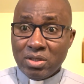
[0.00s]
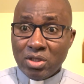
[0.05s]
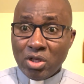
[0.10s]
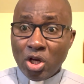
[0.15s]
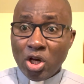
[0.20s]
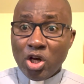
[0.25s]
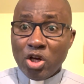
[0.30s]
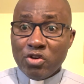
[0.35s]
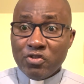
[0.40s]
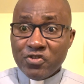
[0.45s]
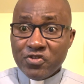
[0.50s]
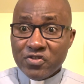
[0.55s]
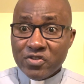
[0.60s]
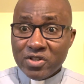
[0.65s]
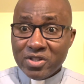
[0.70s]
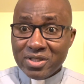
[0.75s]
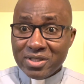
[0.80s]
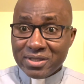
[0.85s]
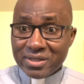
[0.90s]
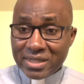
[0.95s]
of
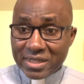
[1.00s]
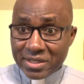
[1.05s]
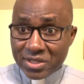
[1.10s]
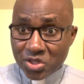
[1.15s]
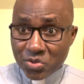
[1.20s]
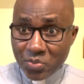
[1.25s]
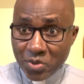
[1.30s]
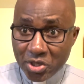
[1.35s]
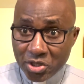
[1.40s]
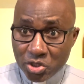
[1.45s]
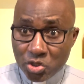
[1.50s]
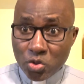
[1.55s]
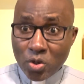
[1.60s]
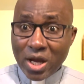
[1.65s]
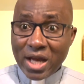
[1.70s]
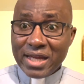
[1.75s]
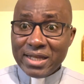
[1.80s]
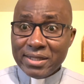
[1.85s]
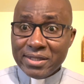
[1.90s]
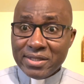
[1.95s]
the
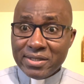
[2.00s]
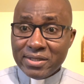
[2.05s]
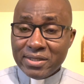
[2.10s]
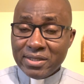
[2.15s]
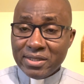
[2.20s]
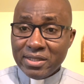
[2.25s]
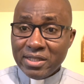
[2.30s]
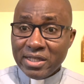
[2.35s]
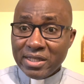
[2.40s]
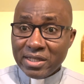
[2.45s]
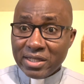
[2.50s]
spirituality